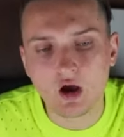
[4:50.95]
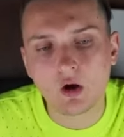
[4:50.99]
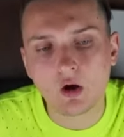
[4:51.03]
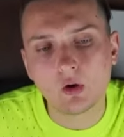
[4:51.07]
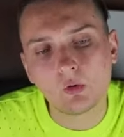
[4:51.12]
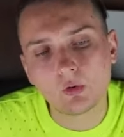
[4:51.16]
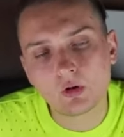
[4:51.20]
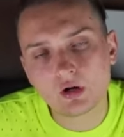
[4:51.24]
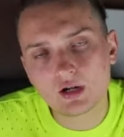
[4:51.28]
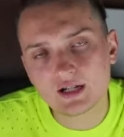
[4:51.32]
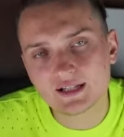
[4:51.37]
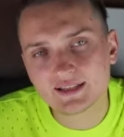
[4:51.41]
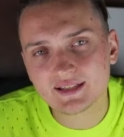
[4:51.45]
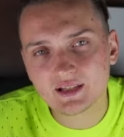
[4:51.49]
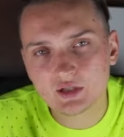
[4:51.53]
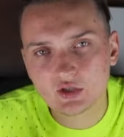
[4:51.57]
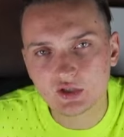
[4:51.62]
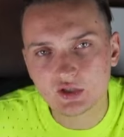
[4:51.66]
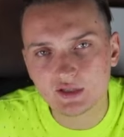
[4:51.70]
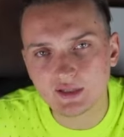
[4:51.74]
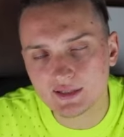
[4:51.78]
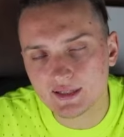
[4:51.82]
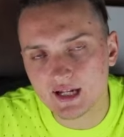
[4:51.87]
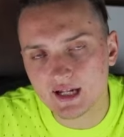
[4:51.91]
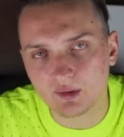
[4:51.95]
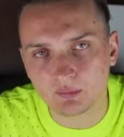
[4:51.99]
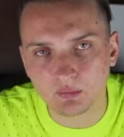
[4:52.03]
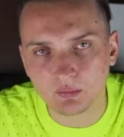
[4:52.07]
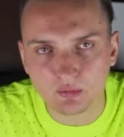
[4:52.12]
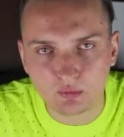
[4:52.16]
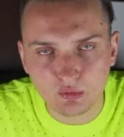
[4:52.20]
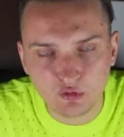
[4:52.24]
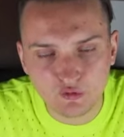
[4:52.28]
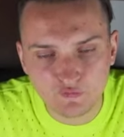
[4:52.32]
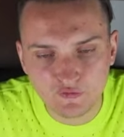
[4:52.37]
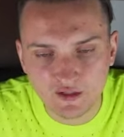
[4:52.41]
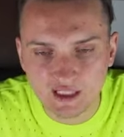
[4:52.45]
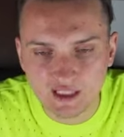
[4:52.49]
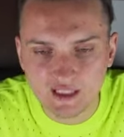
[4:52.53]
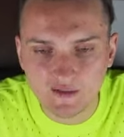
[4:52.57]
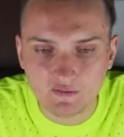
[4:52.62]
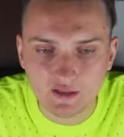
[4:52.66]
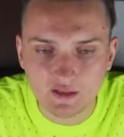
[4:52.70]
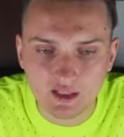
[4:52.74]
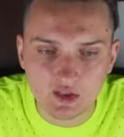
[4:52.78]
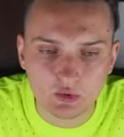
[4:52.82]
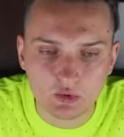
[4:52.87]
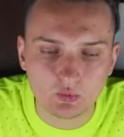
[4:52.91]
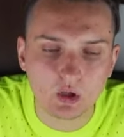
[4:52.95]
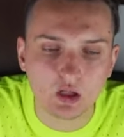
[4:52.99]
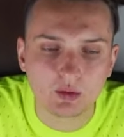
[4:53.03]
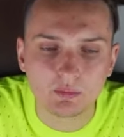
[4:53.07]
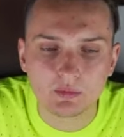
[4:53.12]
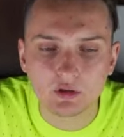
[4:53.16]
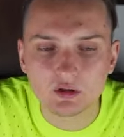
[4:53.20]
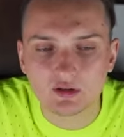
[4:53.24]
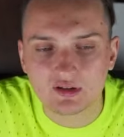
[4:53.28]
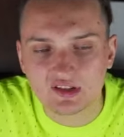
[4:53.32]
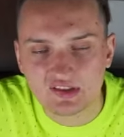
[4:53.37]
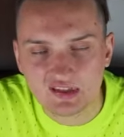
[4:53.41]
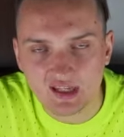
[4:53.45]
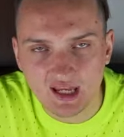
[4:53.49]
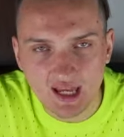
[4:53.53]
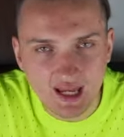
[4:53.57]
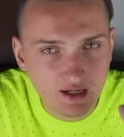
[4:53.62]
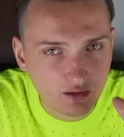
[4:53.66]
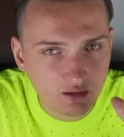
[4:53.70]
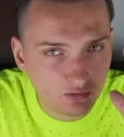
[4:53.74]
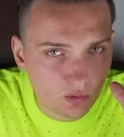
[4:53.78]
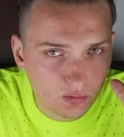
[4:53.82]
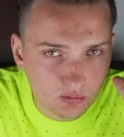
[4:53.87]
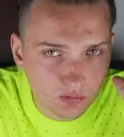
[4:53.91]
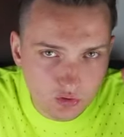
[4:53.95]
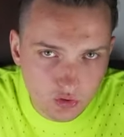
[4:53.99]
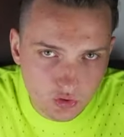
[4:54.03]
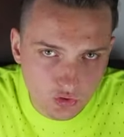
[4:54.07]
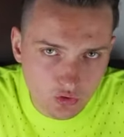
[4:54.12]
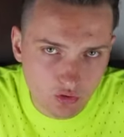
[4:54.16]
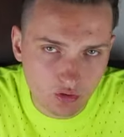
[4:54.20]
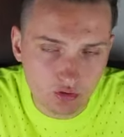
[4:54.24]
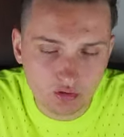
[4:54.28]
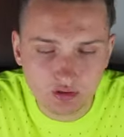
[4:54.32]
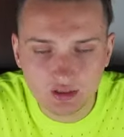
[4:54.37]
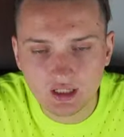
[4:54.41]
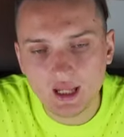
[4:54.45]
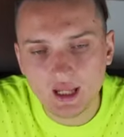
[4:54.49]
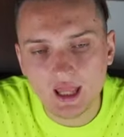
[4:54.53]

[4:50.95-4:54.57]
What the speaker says: Or essentially dump more effectively as well, because they enter the short